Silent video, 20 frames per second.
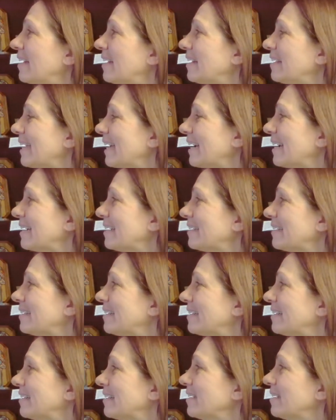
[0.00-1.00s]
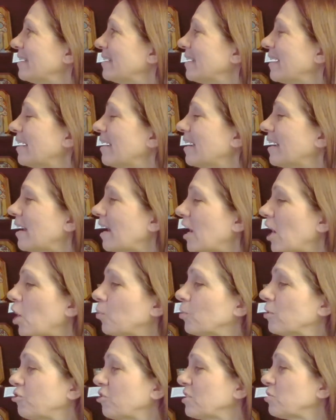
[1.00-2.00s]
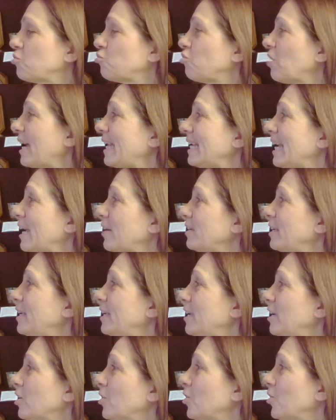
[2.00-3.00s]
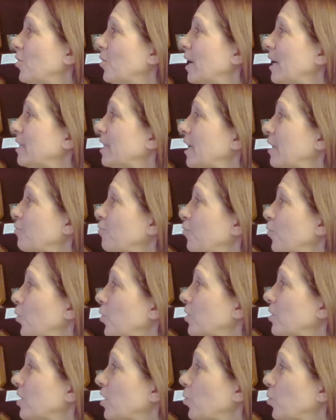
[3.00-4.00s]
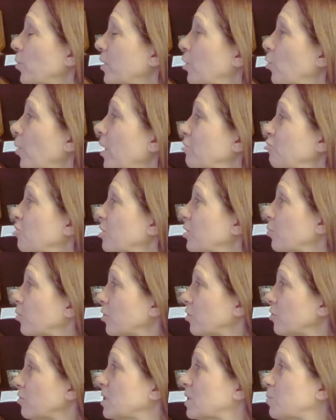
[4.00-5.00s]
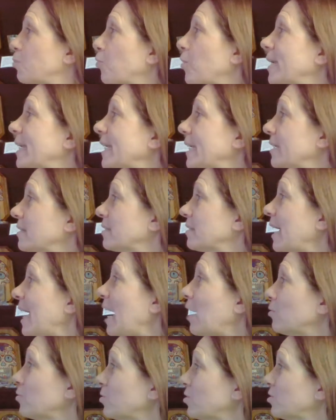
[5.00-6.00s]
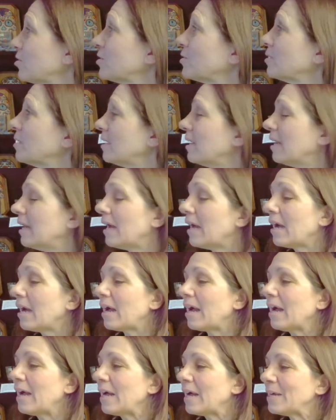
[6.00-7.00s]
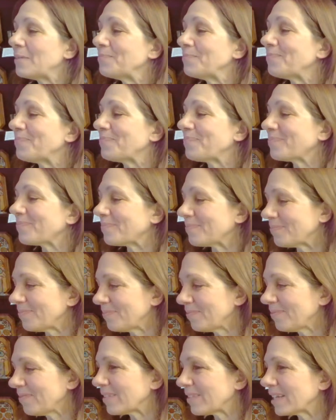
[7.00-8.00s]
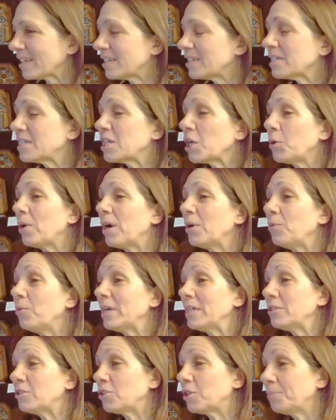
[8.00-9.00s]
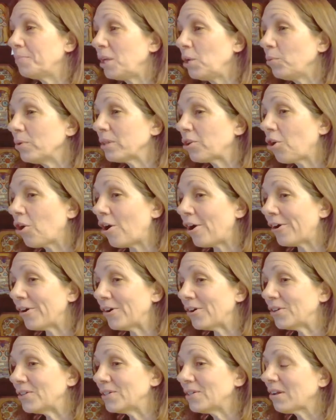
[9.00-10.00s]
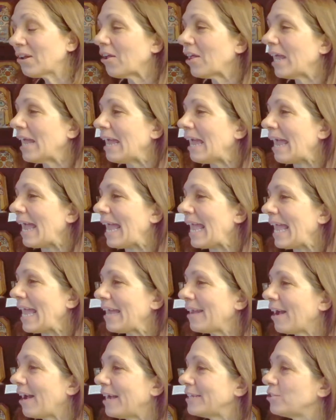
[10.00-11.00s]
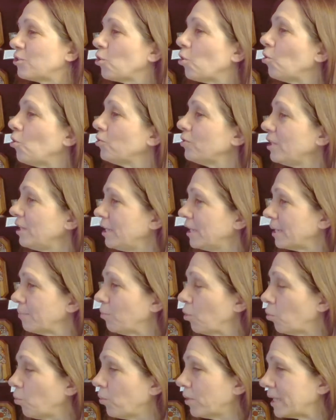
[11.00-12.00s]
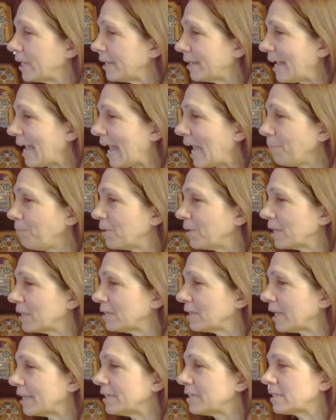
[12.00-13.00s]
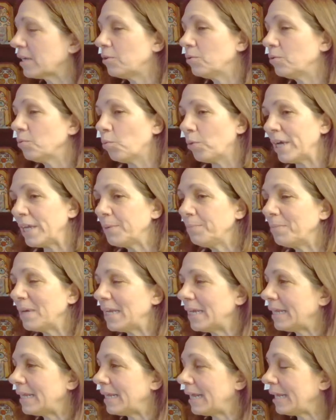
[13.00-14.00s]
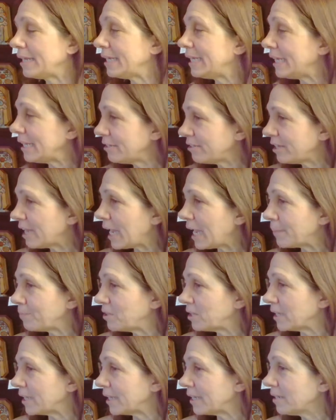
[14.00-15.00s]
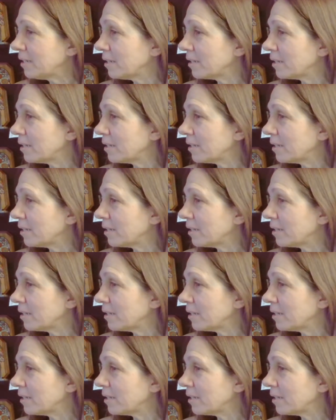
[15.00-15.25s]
Yeah. Uh, we're just chatting out here, and then for the regression, we're spreading out. Um, so I went to meet with Carl, and I told him what had happened, and he said, wait a minute, and he tapped in,